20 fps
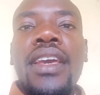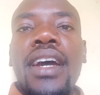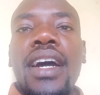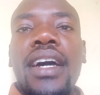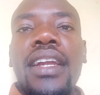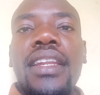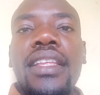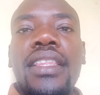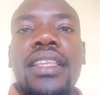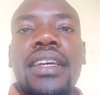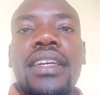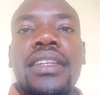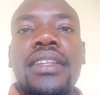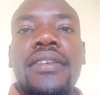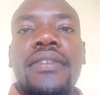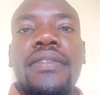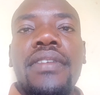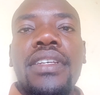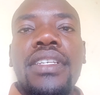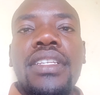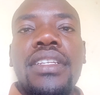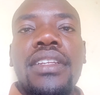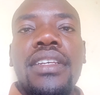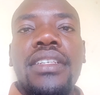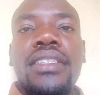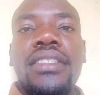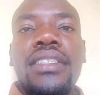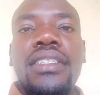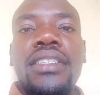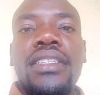and their different
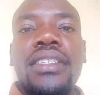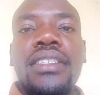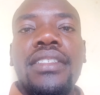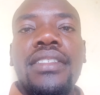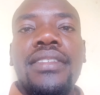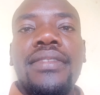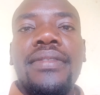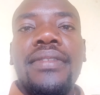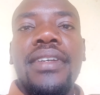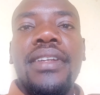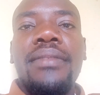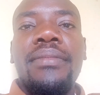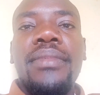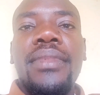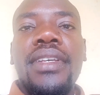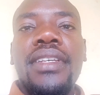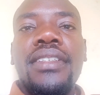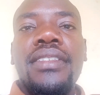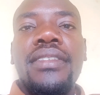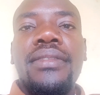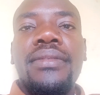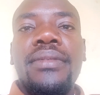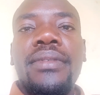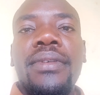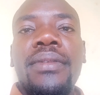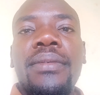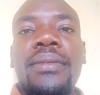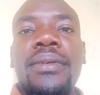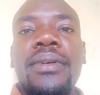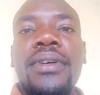densities when mixed
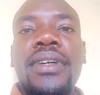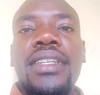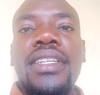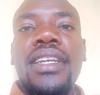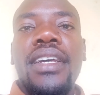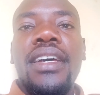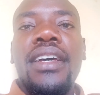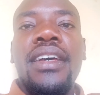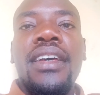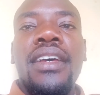with water.